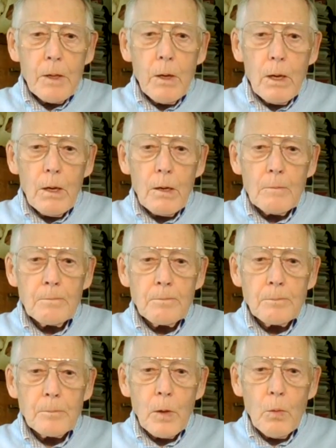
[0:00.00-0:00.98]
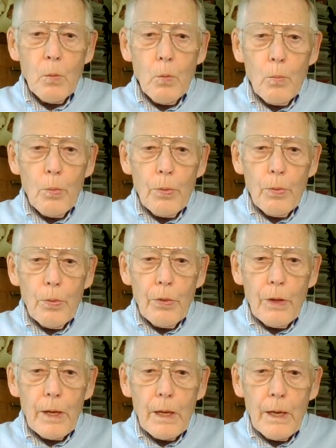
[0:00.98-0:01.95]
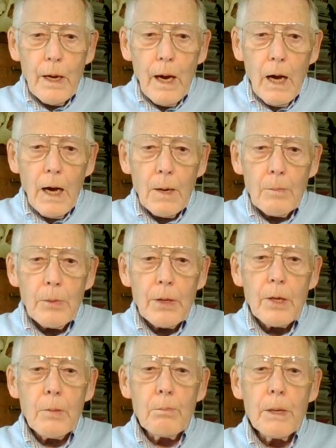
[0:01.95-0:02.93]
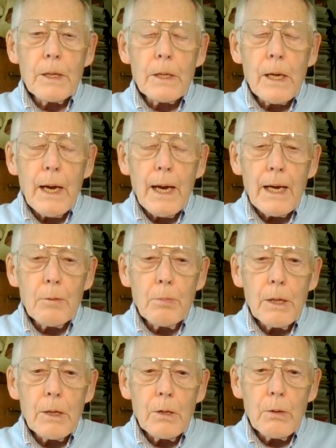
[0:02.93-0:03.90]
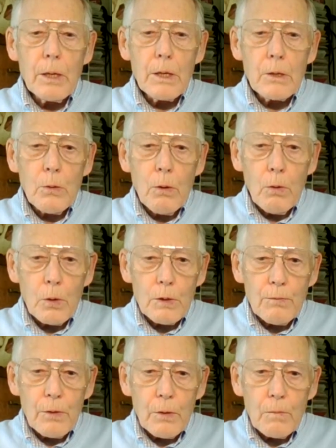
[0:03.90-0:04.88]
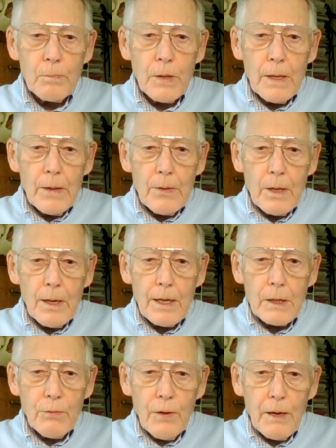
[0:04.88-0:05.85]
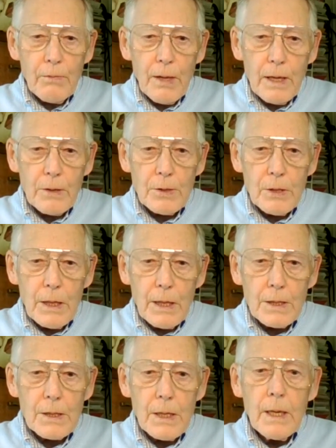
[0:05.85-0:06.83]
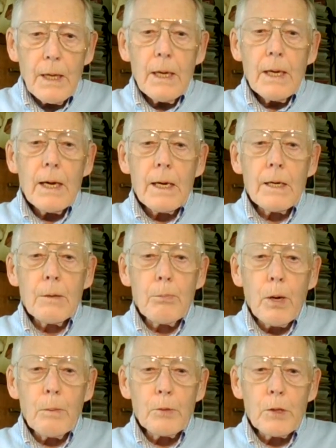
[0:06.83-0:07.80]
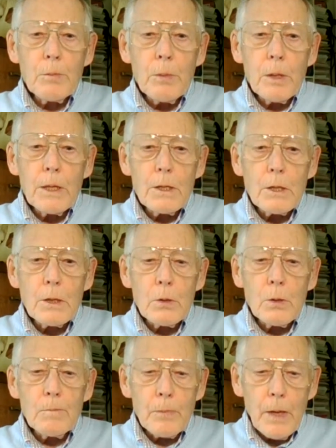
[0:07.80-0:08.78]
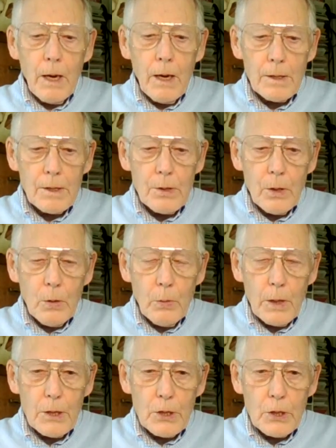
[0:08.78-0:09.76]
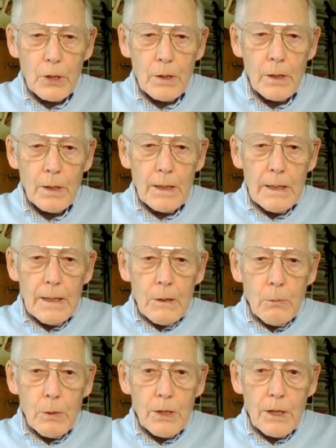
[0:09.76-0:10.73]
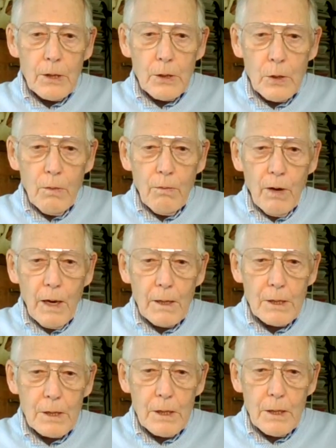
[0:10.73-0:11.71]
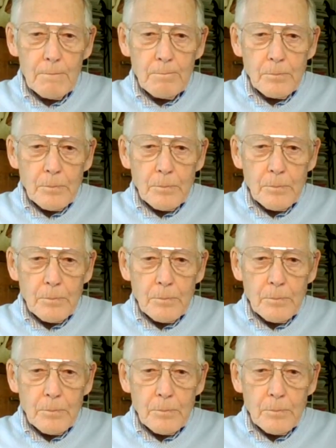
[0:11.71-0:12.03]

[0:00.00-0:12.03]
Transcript: the harm that a bit had been doing to a horse for the last 5,000 years. And it prompted me to ask the question, which I should have asked